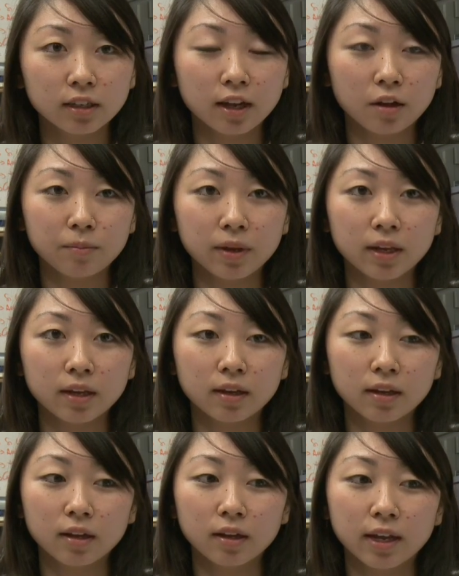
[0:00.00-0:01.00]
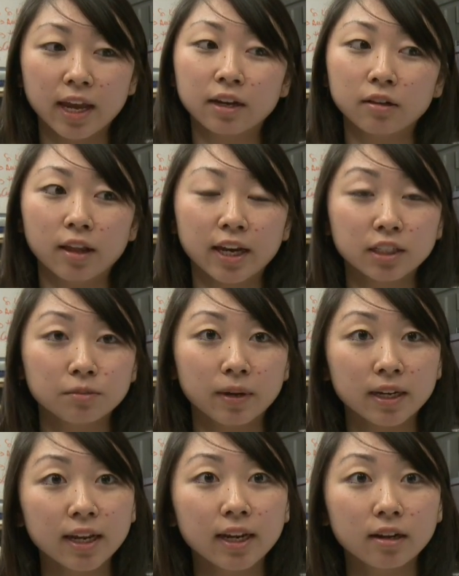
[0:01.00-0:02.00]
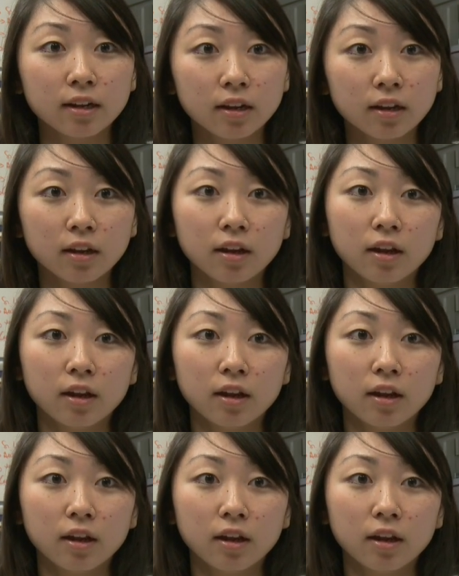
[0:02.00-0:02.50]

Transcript: They help me analyze my data.